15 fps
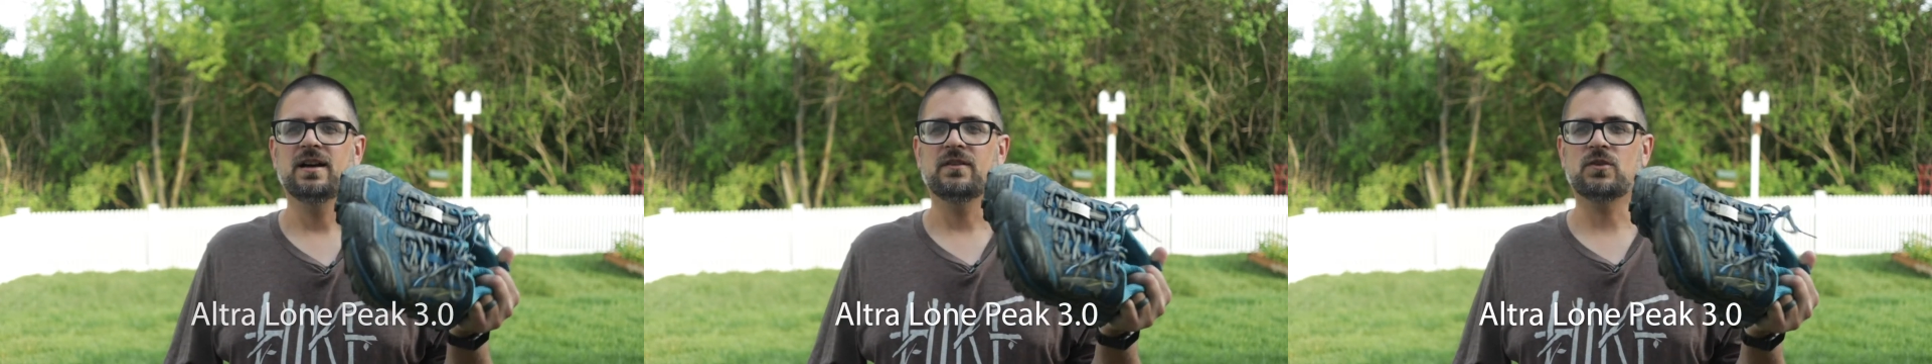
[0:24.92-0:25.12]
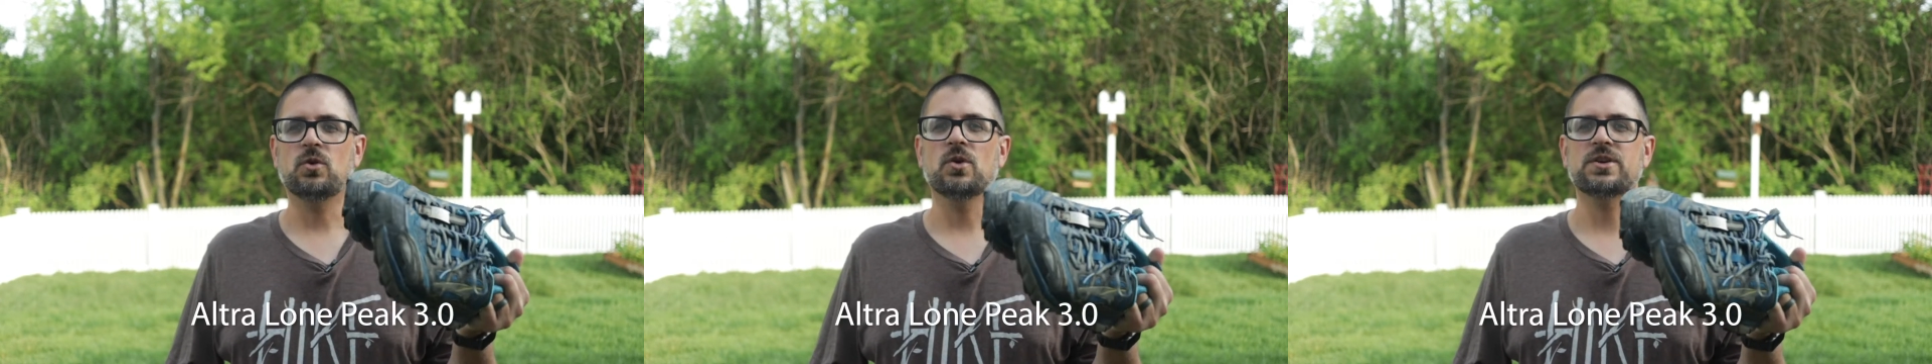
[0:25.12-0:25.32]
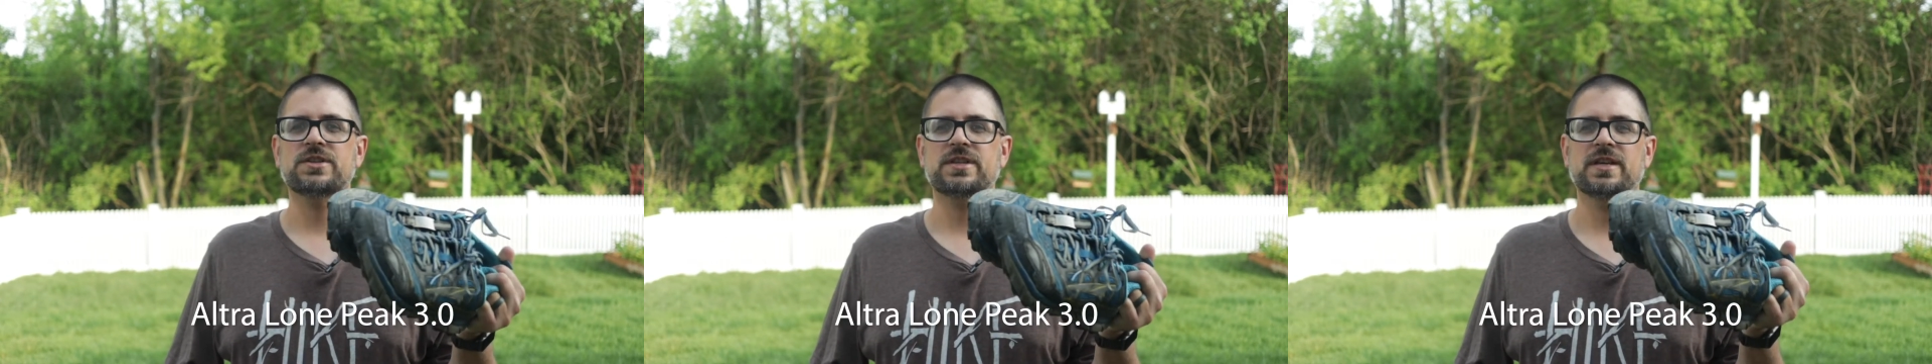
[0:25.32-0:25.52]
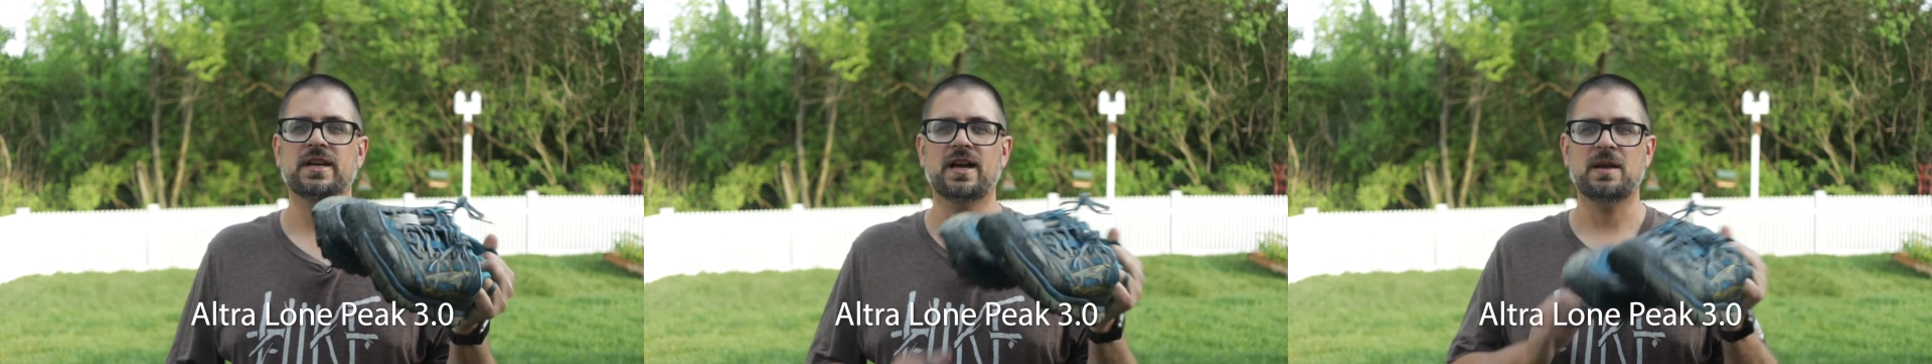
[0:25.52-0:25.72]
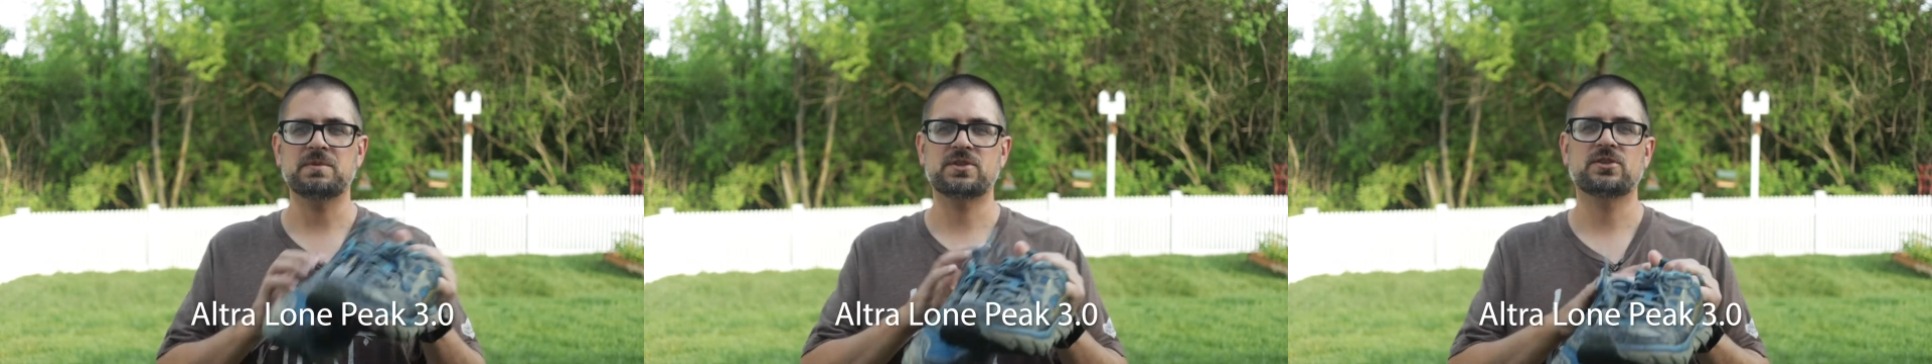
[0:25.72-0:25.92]
Of course,
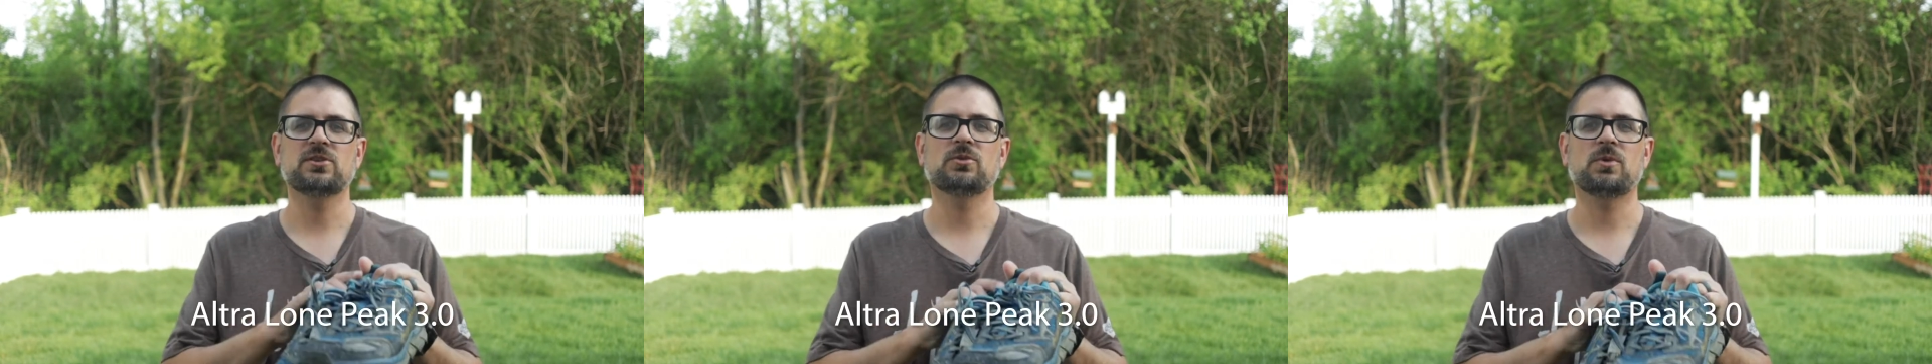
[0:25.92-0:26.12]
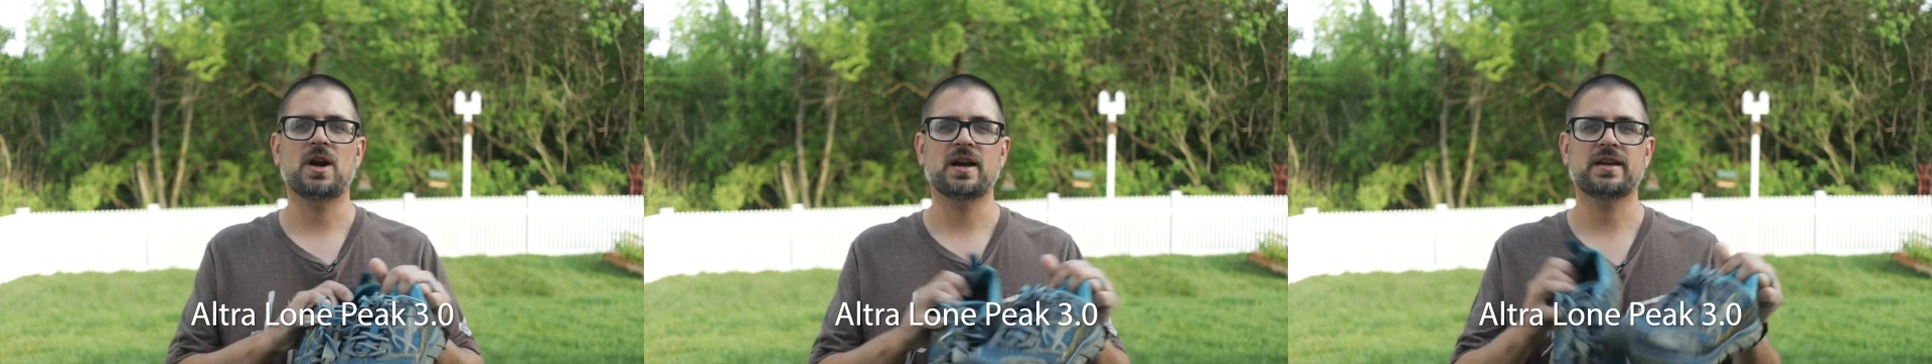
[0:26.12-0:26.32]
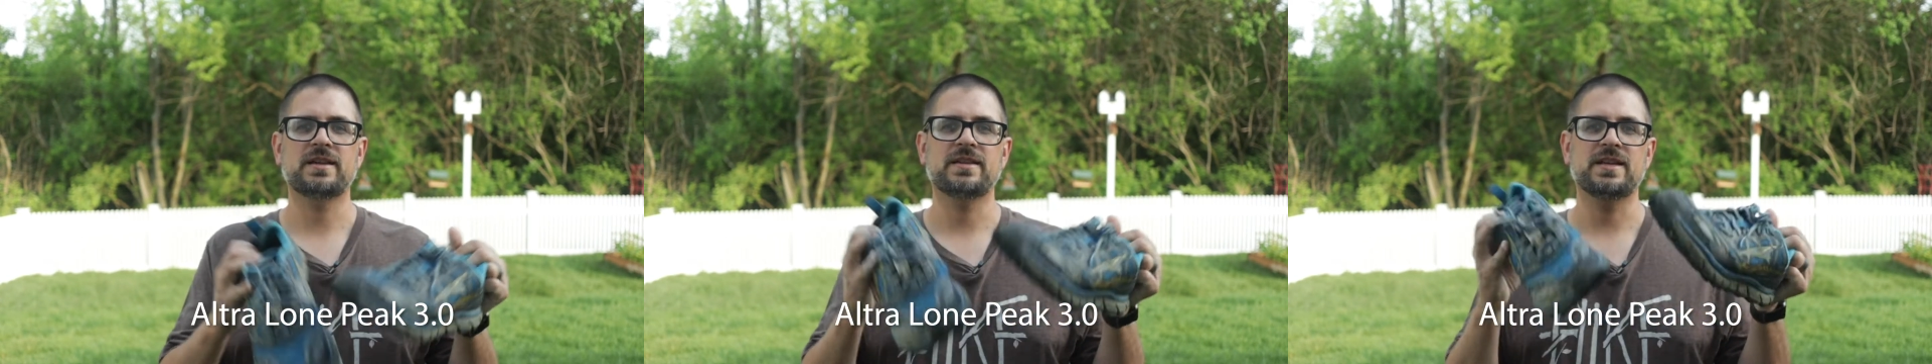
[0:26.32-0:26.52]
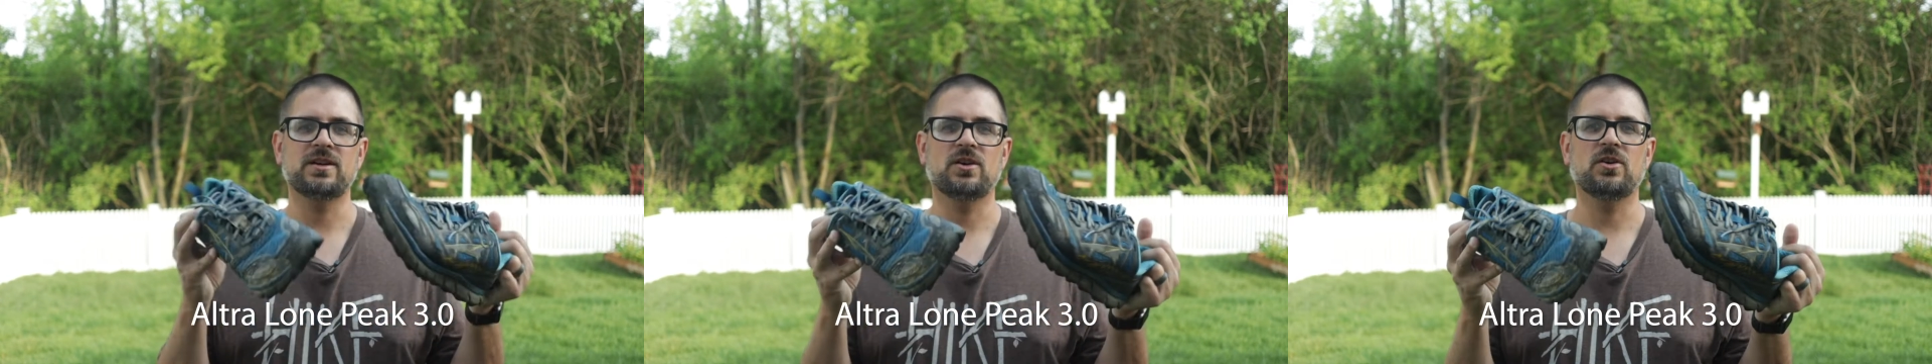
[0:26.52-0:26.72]
I'm still rocking the